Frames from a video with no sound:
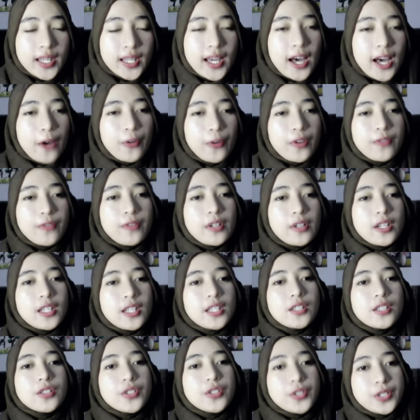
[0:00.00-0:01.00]
However,
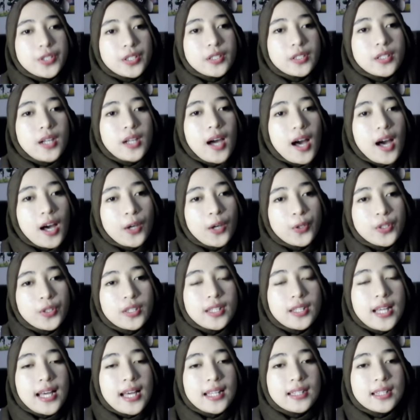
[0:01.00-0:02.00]
it turned out
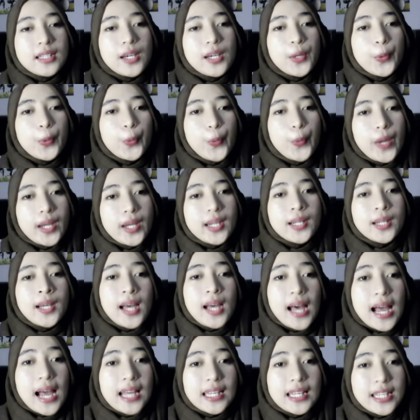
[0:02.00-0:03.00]
that when
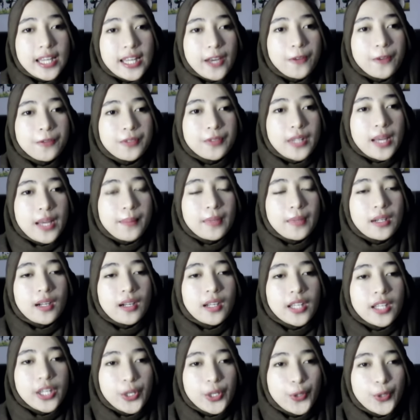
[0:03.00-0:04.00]
I gave them a
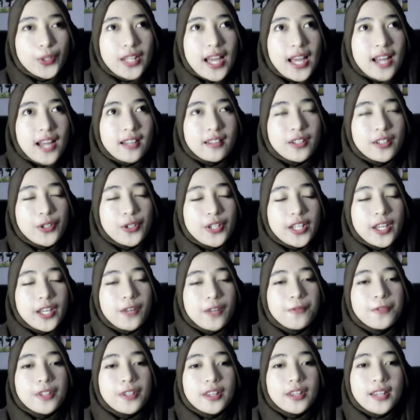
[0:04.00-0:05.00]
cute and unique
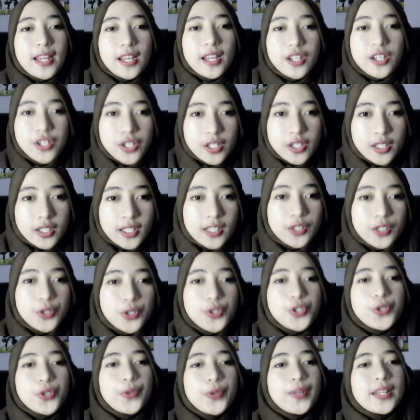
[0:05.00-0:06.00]
invitation
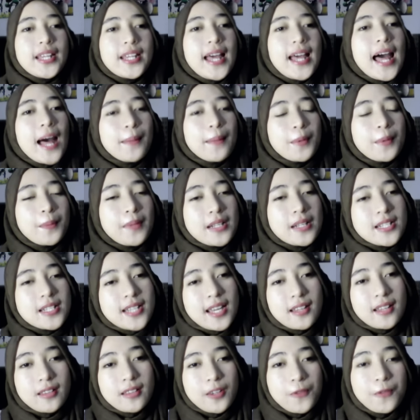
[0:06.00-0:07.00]
to join the Happy Plus
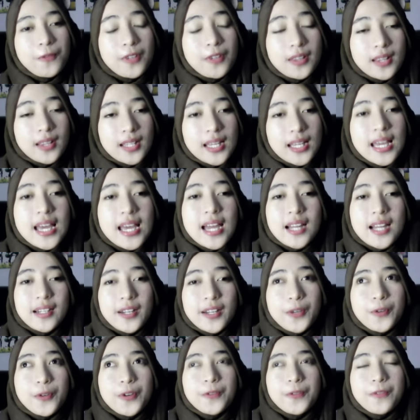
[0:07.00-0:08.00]
activity,
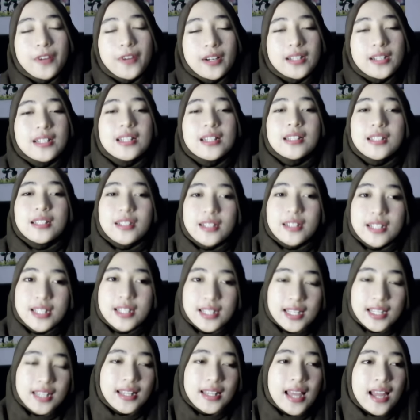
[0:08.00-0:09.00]
they were very
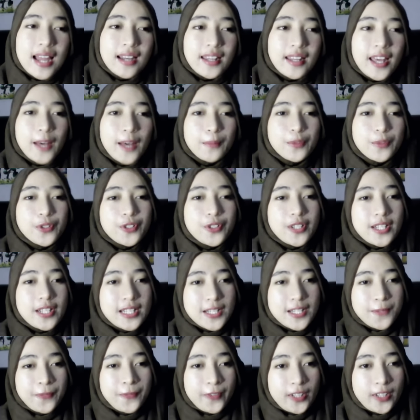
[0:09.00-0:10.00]
interested and come to the
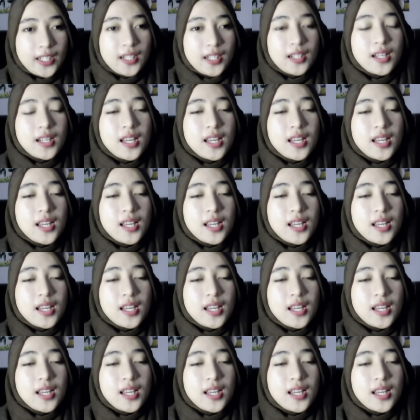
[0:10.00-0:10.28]
event.